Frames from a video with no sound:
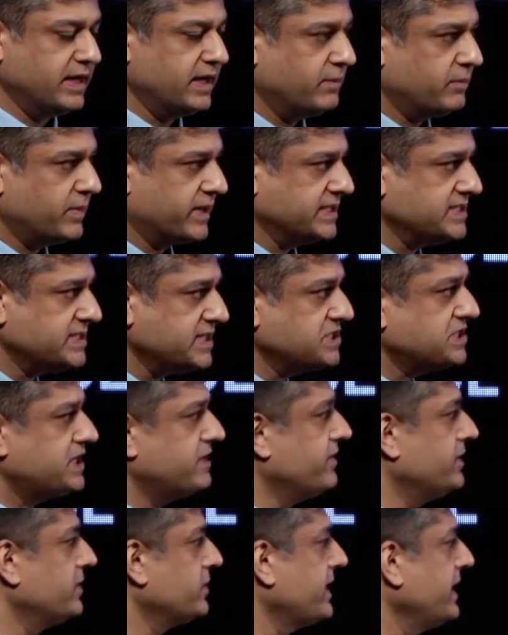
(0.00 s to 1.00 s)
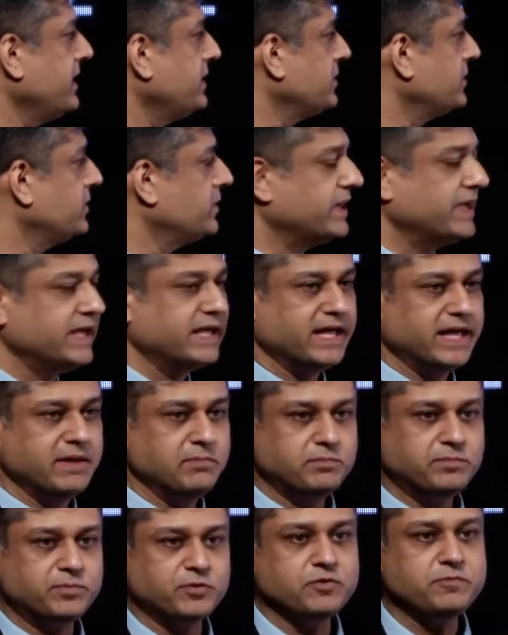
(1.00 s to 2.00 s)
But essentially, we're looking to
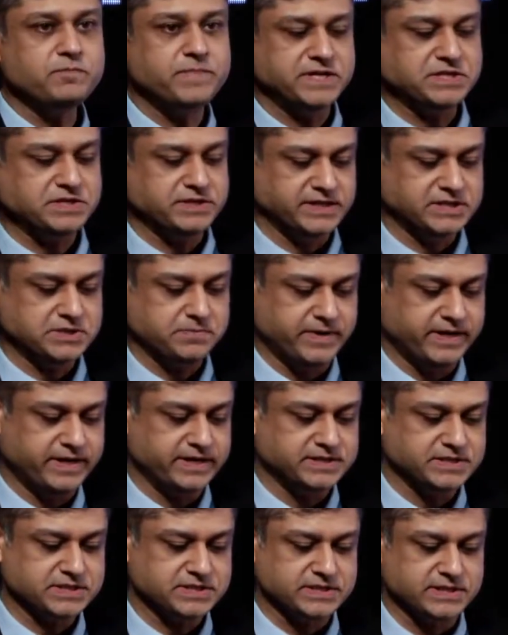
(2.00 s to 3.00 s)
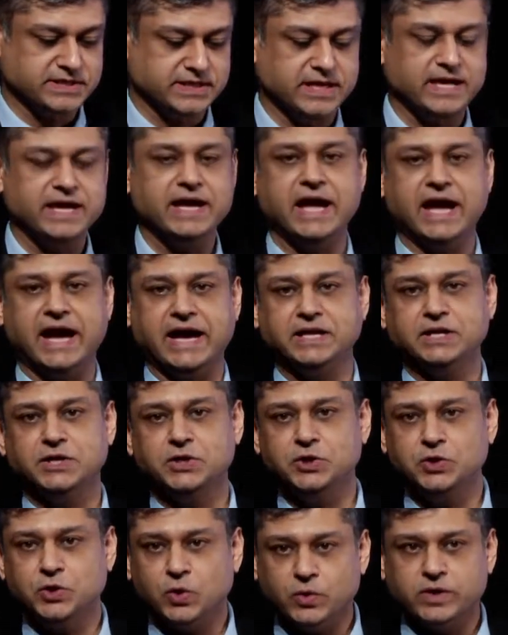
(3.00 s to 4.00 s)
improve patient experience
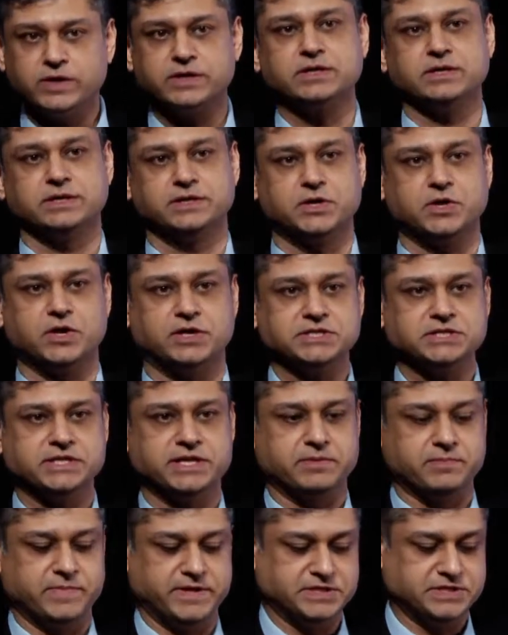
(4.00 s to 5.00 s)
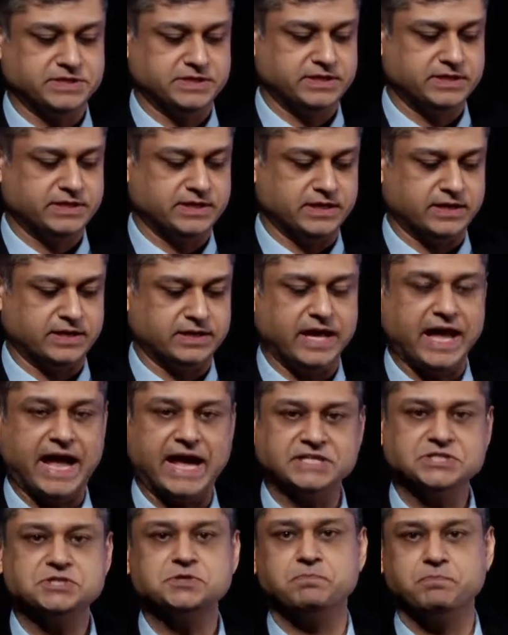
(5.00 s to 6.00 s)
and lower the cost that a patient
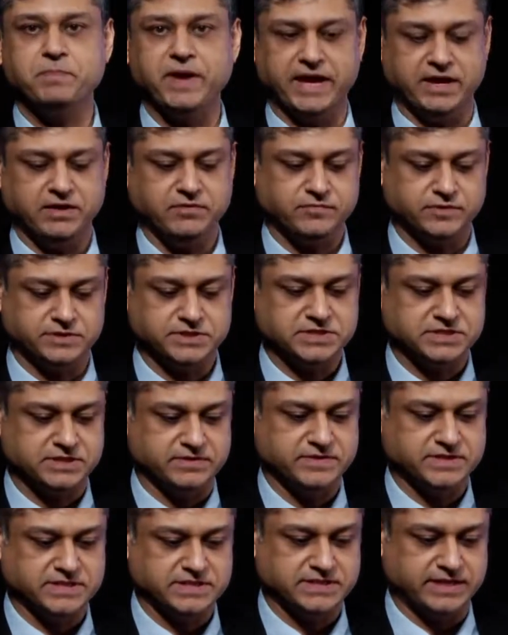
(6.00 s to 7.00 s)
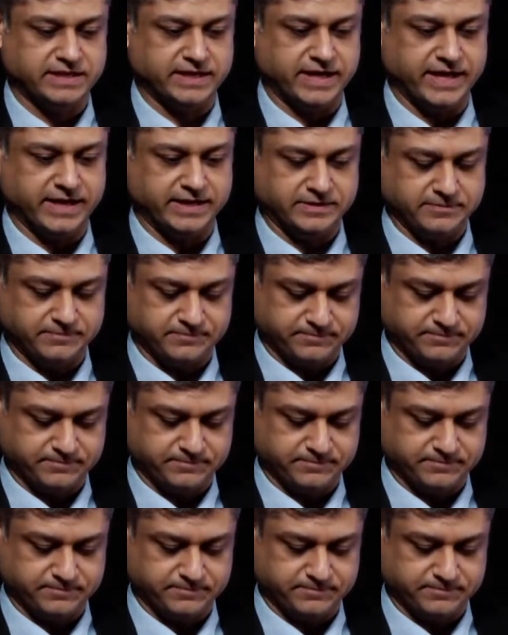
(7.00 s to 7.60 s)
has to pay for the services that they get.